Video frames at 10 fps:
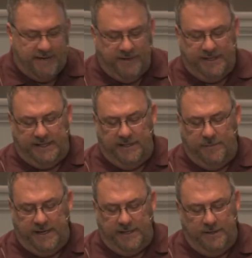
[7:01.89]
everything that
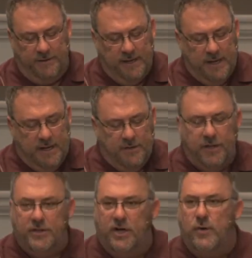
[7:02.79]
we do.
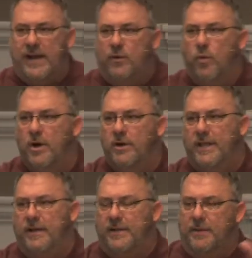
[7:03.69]
The Greek
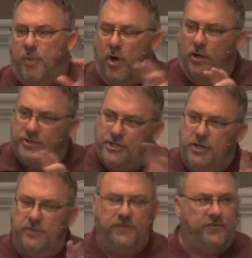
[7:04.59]
word that Paul
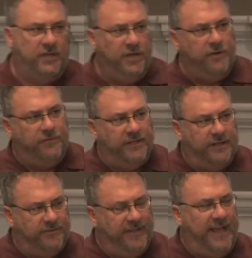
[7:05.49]
chooses to use in
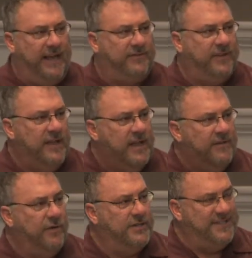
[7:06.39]
this text
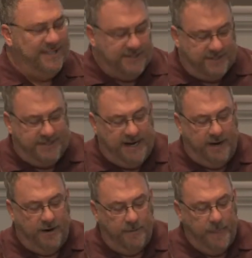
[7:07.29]
for
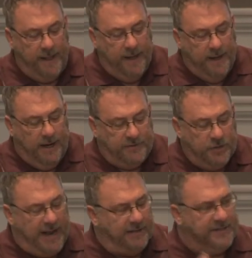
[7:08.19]
sincere
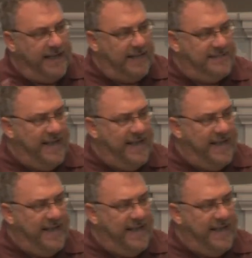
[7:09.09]
has